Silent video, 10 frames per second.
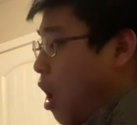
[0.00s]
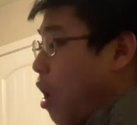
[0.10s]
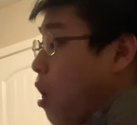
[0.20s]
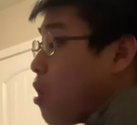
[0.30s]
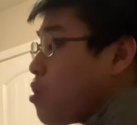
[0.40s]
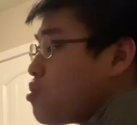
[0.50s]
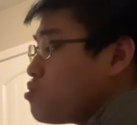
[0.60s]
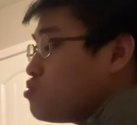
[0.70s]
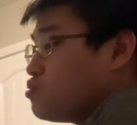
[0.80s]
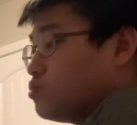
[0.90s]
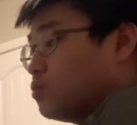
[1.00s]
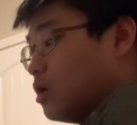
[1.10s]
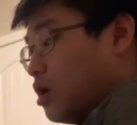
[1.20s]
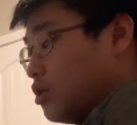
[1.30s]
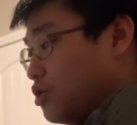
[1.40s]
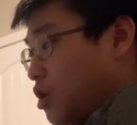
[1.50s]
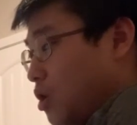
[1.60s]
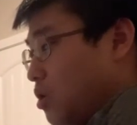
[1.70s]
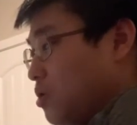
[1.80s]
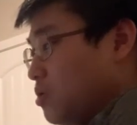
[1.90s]
Oh
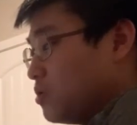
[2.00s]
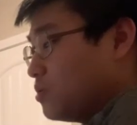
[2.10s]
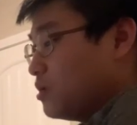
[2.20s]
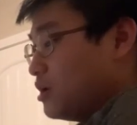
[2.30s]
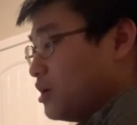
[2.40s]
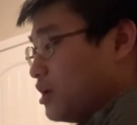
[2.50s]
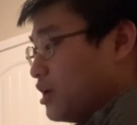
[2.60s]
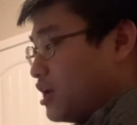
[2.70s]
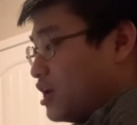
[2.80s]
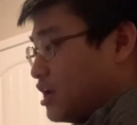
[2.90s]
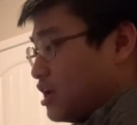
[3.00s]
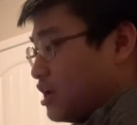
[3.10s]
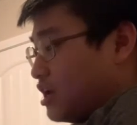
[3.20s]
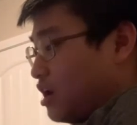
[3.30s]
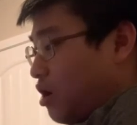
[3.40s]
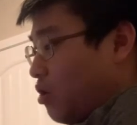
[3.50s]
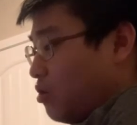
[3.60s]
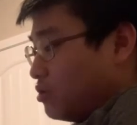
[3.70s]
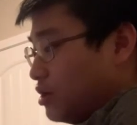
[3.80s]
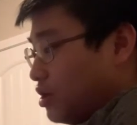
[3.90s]
no! Oh
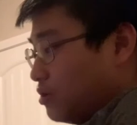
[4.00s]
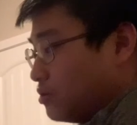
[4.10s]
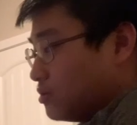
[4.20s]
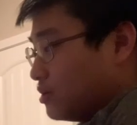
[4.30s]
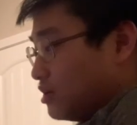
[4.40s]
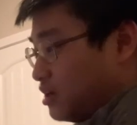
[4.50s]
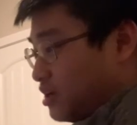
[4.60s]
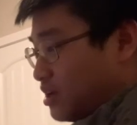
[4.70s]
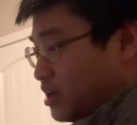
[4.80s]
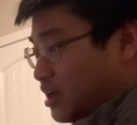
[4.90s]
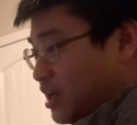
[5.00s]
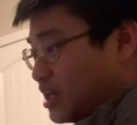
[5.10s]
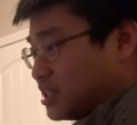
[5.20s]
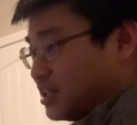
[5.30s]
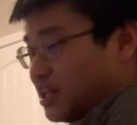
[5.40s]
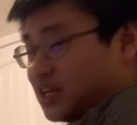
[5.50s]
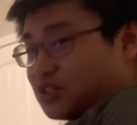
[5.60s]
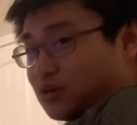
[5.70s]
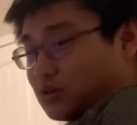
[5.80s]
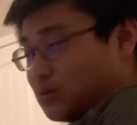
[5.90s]
no! His legs
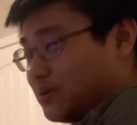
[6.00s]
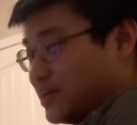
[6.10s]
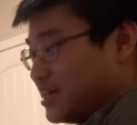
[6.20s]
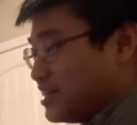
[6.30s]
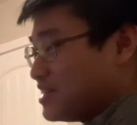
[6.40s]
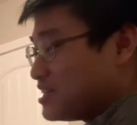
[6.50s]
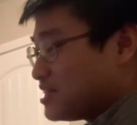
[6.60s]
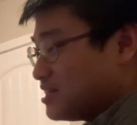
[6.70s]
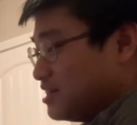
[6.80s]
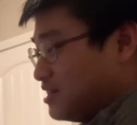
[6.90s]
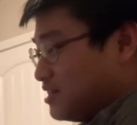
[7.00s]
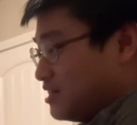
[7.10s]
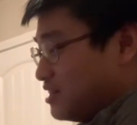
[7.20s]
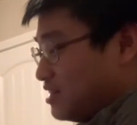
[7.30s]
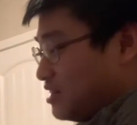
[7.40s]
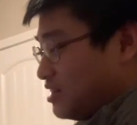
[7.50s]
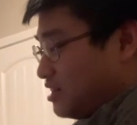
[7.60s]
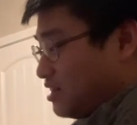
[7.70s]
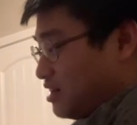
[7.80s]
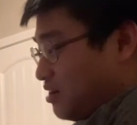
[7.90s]
are twigs!
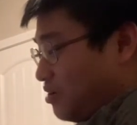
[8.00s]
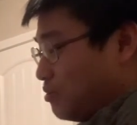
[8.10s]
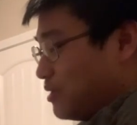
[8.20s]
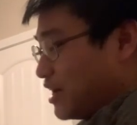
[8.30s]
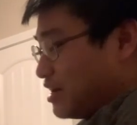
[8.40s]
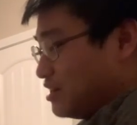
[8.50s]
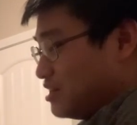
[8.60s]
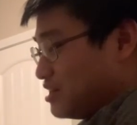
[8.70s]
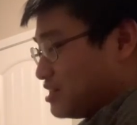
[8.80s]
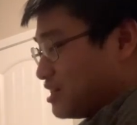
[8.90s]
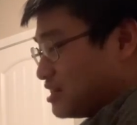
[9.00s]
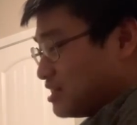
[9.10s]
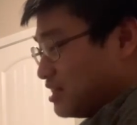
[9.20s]
Oh my goodness! His